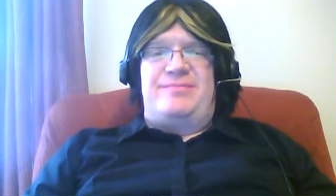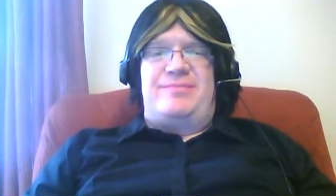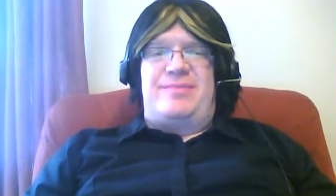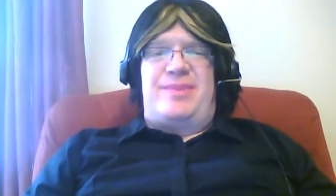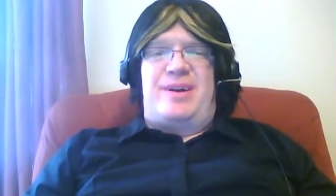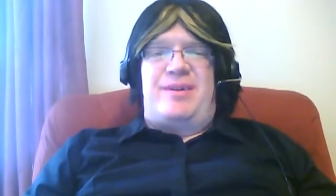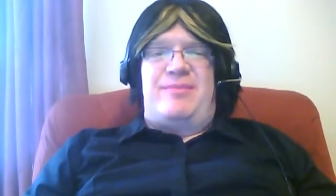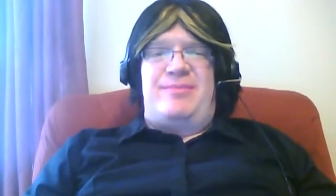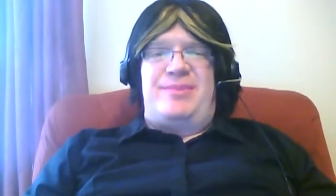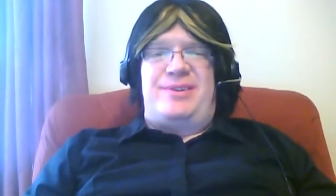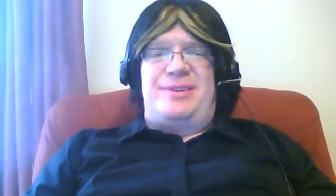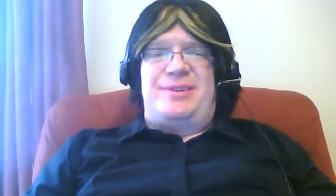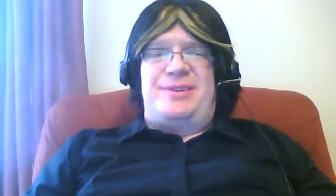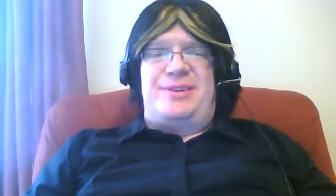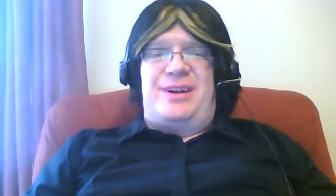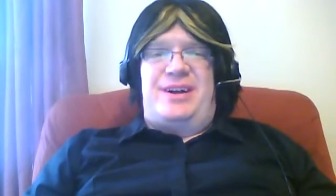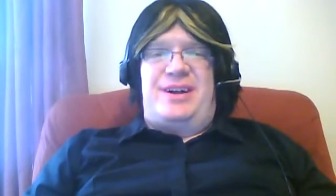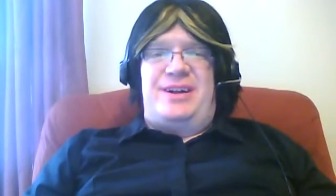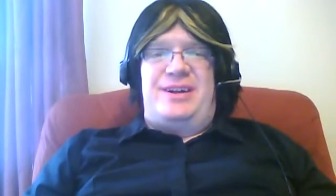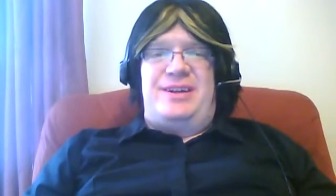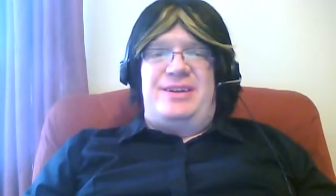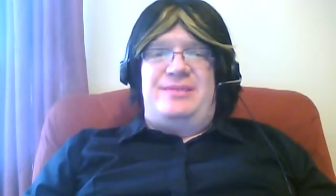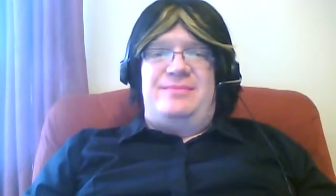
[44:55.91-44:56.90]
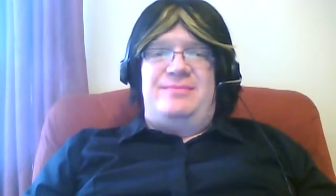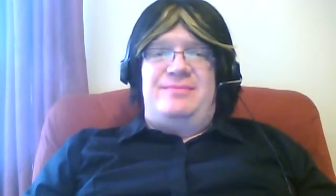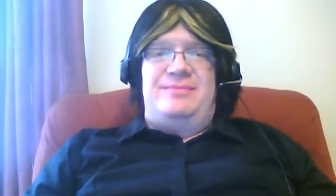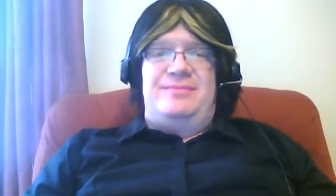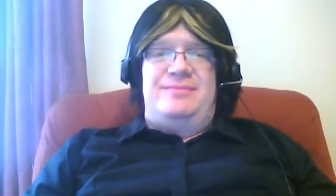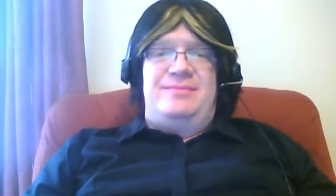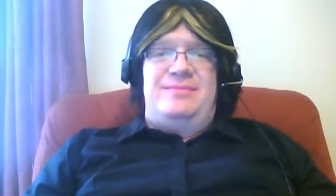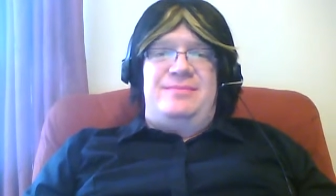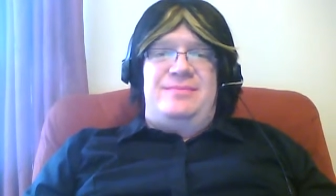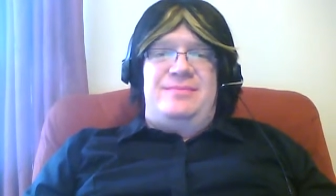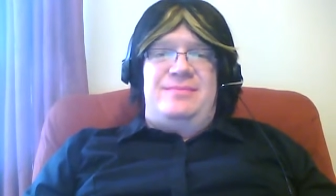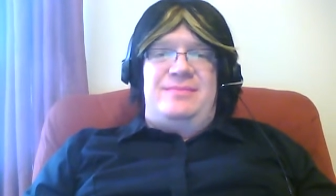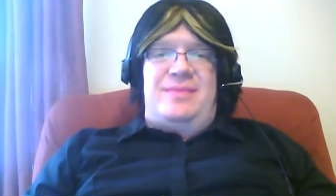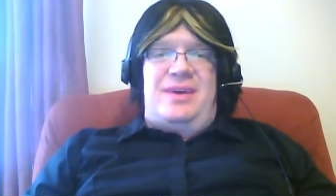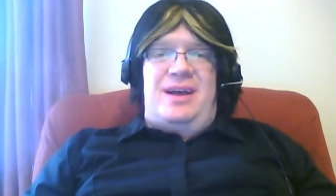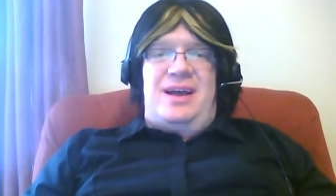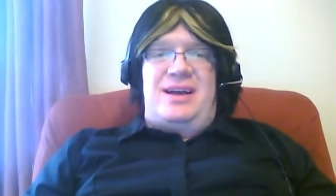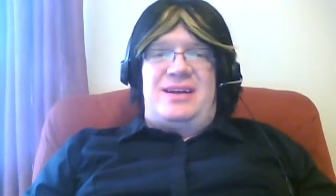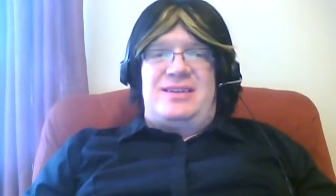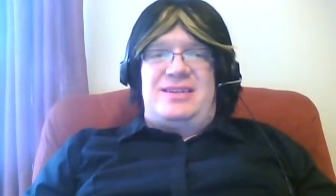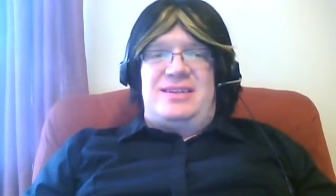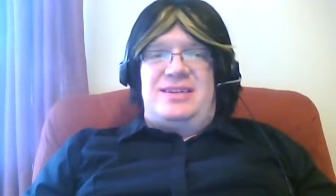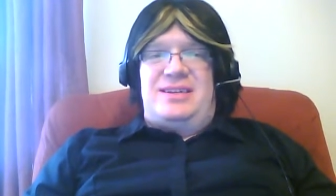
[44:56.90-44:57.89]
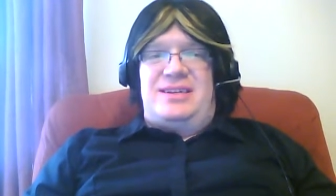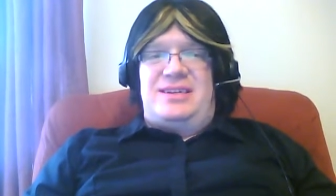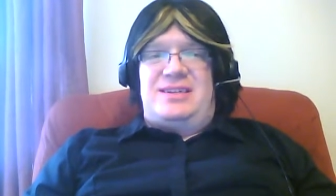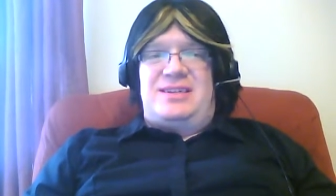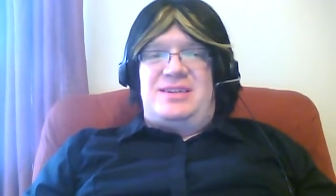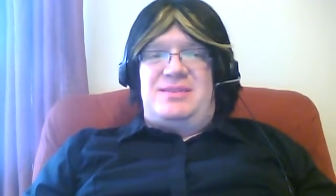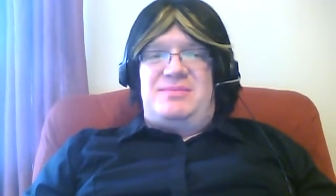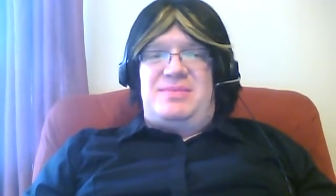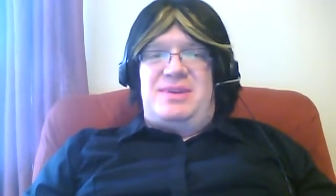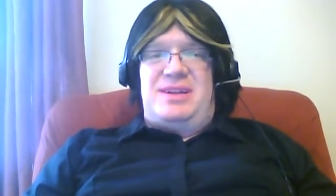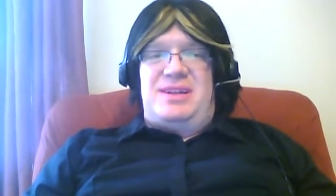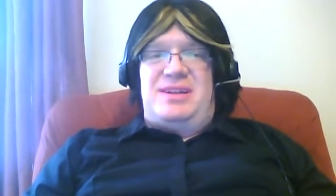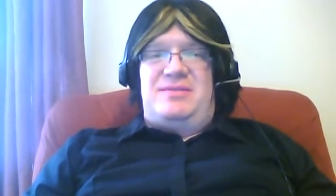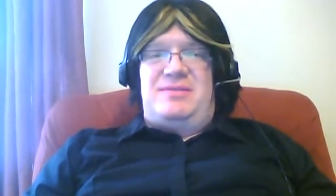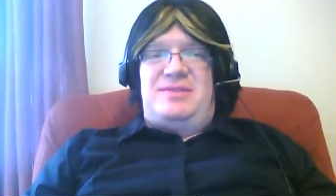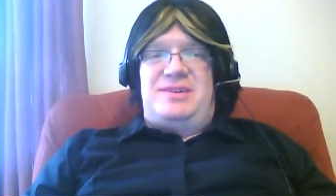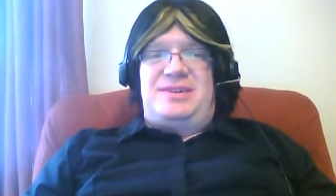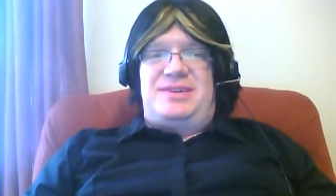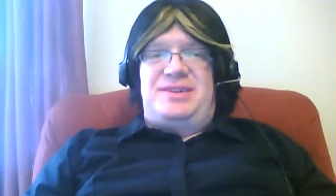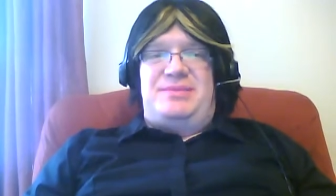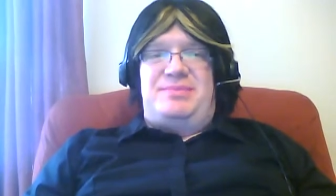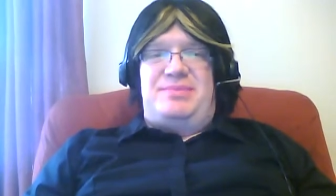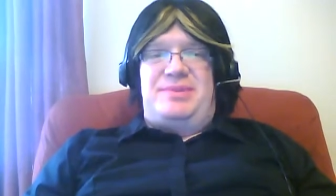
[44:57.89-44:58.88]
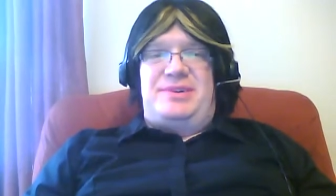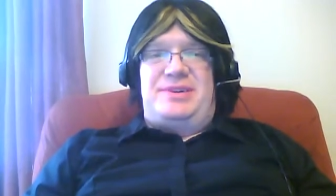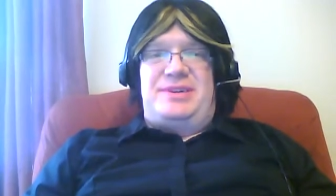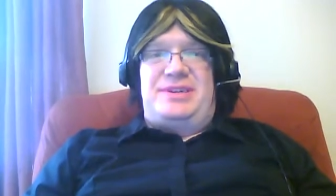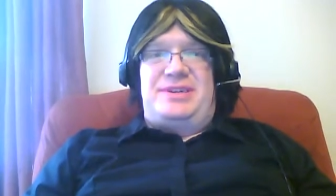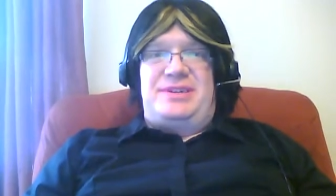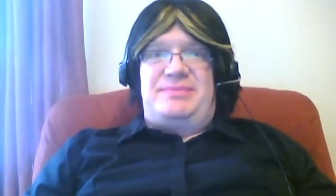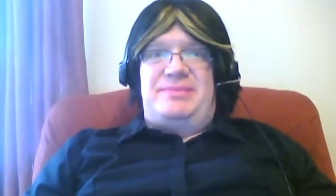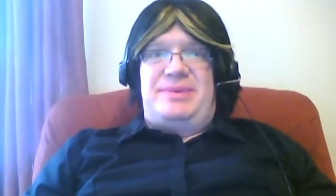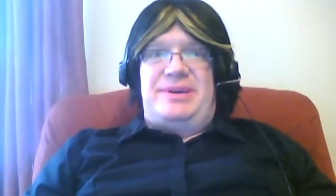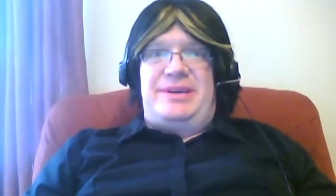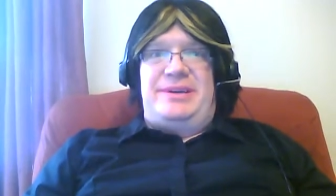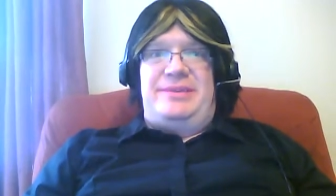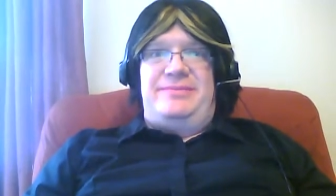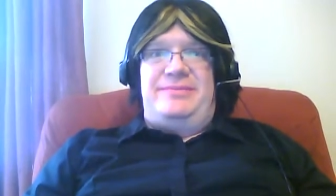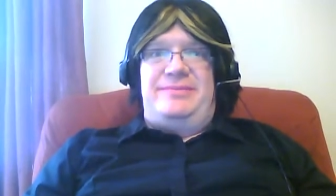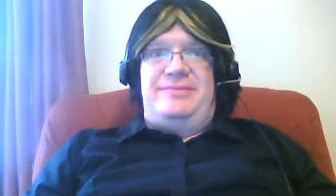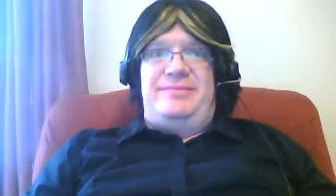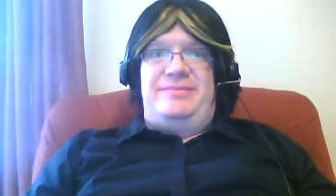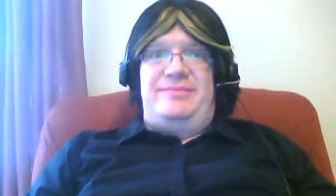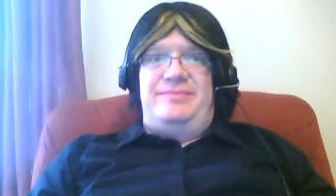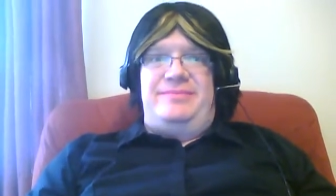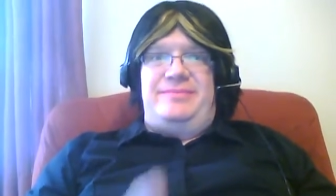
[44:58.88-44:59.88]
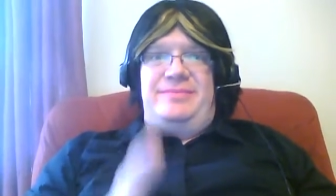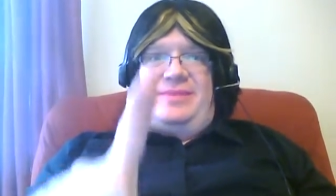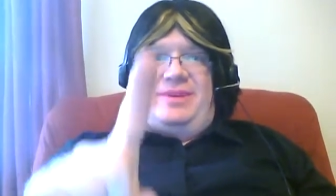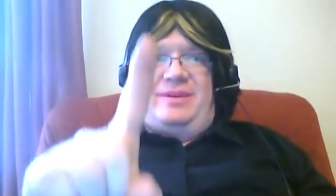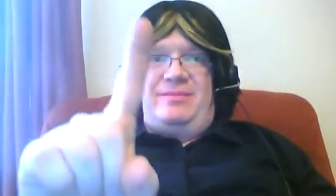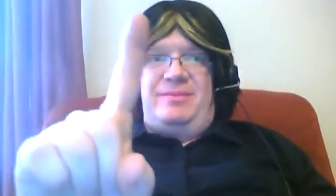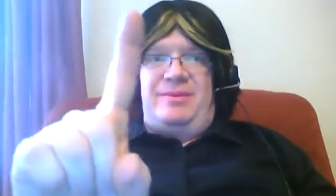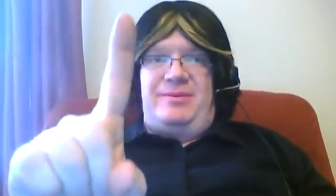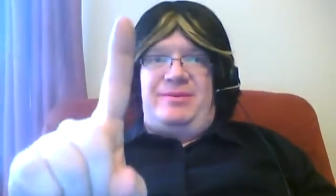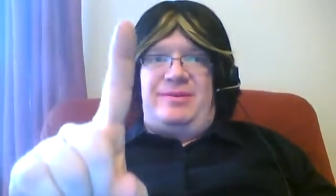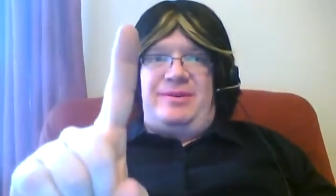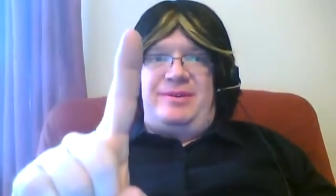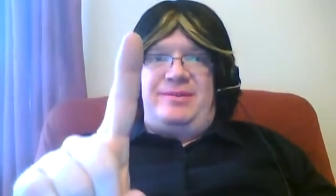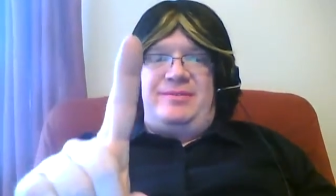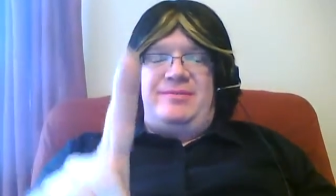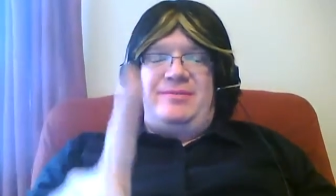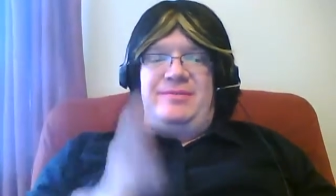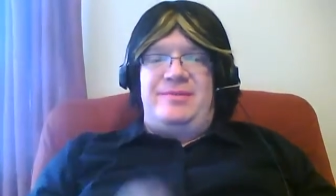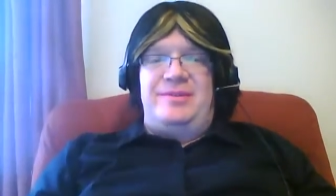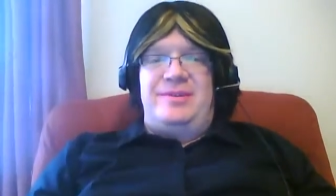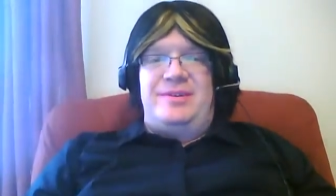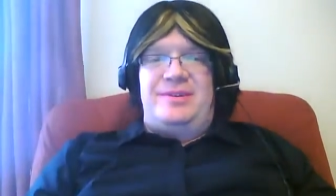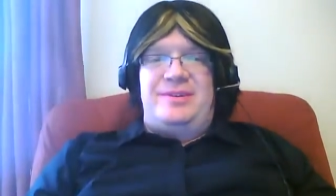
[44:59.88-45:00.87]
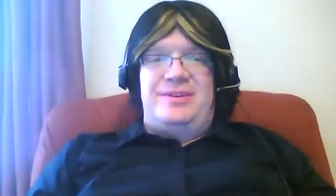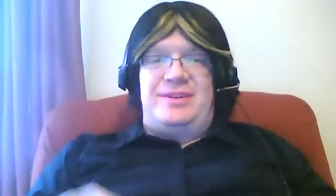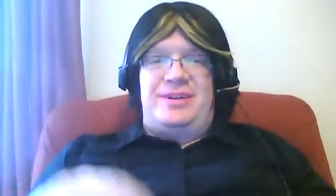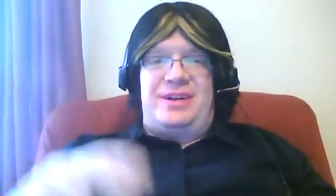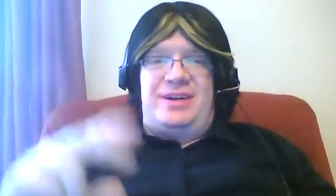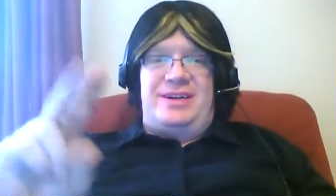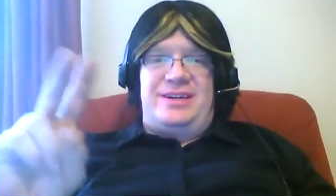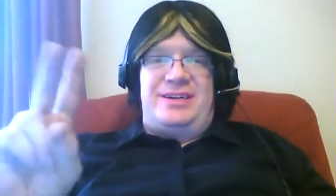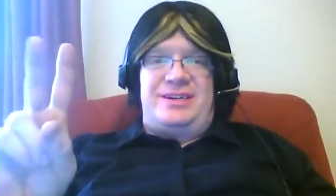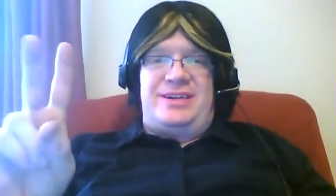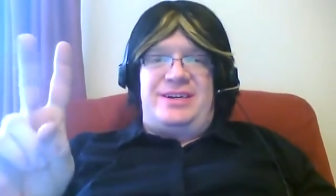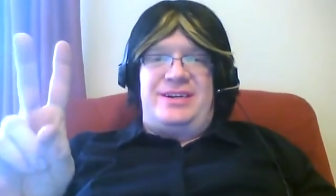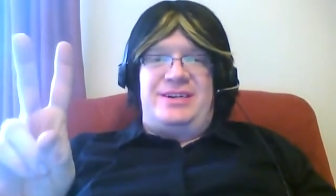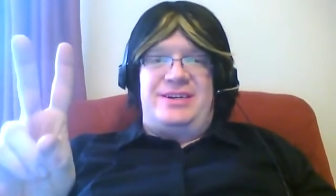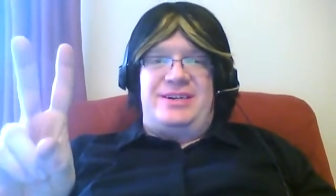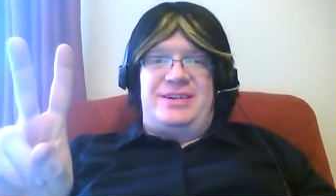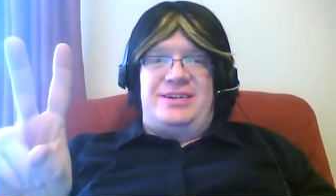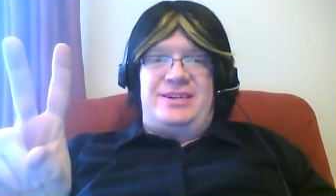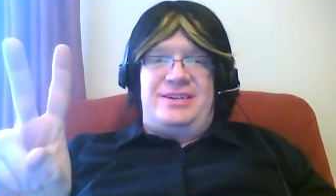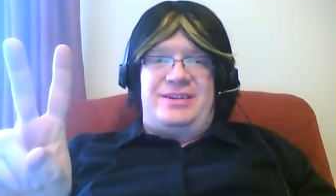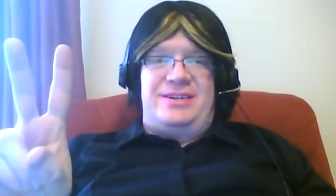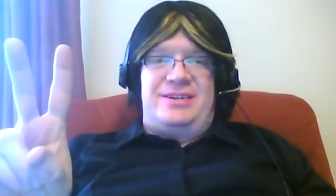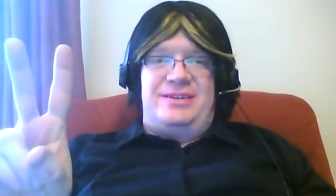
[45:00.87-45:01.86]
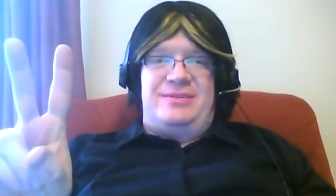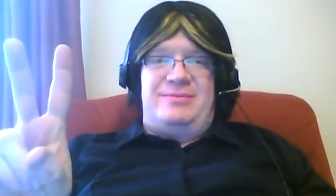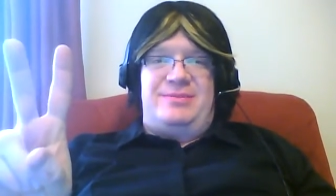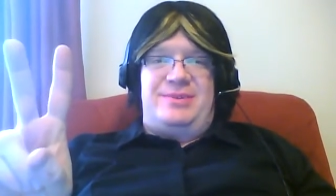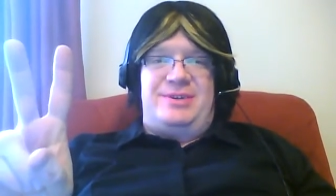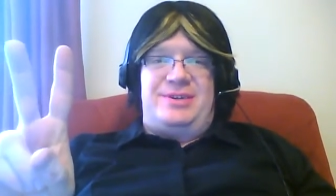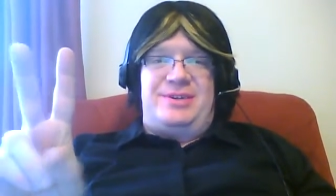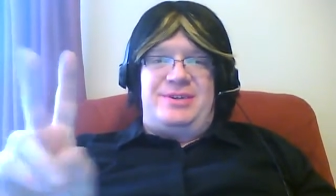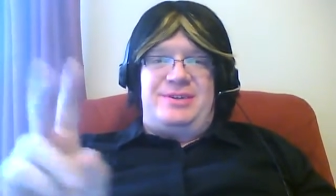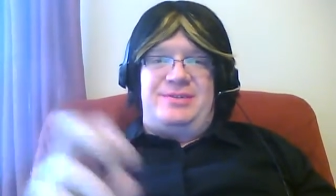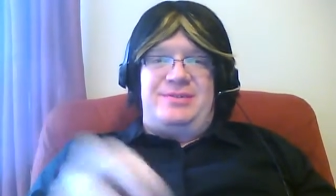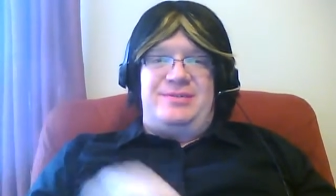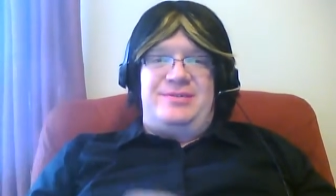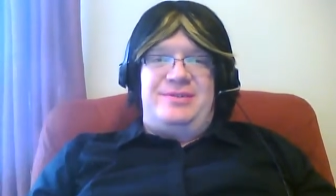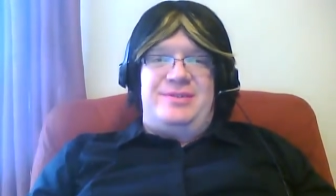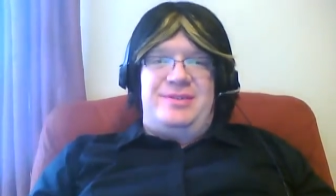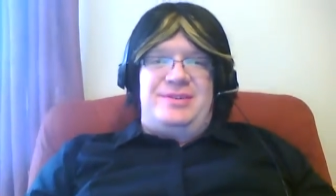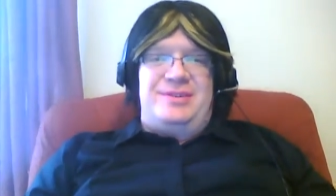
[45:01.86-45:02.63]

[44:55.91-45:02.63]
The problem is trying to actually get somebody that wants to participate, number one. Trying to schedule it, number two.